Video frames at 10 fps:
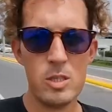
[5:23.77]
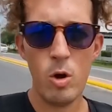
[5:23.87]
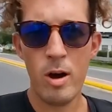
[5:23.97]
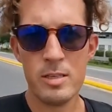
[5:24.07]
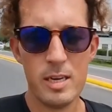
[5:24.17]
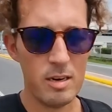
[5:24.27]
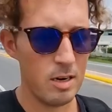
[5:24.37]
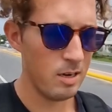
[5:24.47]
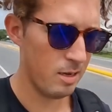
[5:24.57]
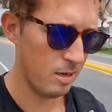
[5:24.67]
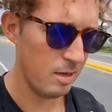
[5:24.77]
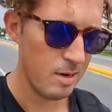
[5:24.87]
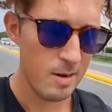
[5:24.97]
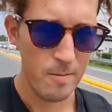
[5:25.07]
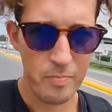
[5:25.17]
so hot here.
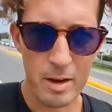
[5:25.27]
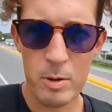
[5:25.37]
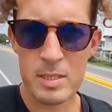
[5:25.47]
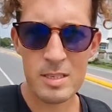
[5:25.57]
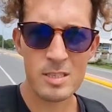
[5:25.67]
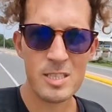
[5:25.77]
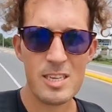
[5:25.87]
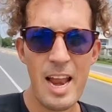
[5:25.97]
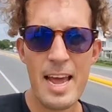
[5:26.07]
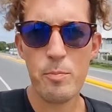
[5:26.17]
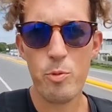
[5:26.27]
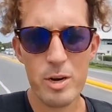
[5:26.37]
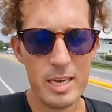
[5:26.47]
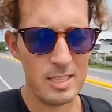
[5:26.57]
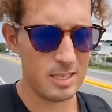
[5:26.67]
There is a slight
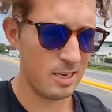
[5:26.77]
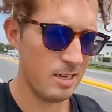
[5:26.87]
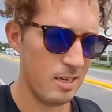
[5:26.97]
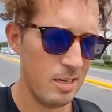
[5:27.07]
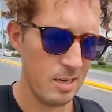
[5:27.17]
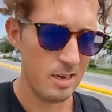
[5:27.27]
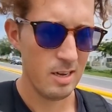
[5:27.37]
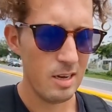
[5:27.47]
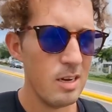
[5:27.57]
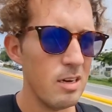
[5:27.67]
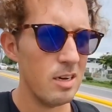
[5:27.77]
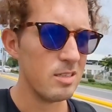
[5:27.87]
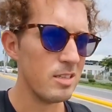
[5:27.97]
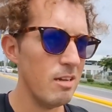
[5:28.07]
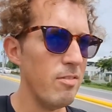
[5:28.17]
breeze.
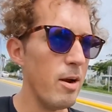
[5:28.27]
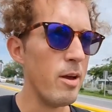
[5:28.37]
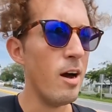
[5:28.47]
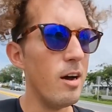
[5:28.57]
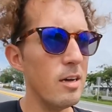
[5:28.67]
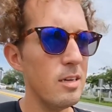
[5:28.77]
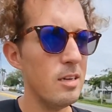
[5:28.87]
Still very hot.